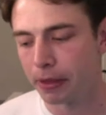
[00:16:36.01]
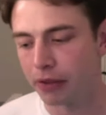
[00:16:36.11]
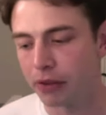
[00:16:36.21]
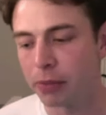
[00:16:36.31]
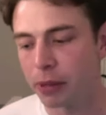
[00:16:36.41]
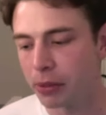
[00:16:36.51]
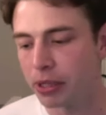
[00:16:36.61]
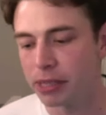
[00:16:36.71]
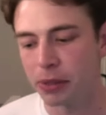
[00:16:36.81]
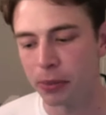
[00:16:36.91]
I think people
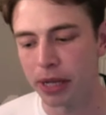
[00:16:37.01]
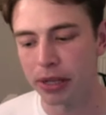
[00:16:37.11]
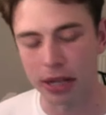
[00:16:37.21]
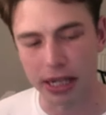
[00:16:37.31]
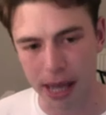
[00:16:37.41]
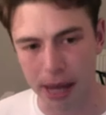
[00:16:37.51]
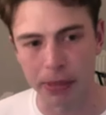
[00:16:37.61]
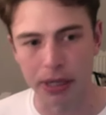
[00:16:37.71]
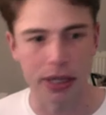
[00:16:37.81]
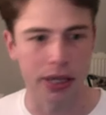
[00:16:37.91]
need to be aware that that's
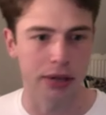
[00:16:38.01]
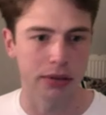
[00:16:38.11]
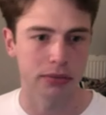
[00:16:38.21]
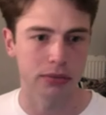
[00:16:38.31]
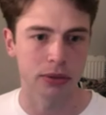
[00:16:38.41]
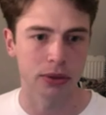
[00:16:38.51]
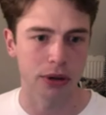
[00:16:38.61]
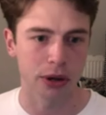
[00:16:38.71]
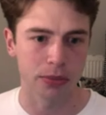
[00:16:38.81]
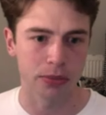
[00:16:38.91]
happening here
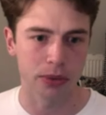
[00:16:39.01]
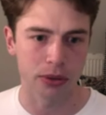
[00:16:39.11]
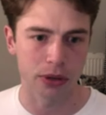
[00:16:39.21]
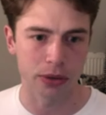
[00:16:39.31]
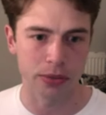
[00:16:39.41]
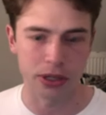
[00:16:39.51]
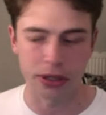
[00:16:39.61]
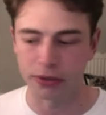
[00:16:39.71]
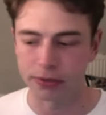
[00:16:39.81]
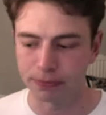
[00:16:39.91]
on home
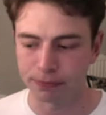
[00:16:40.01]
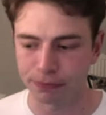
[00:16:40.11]
turf.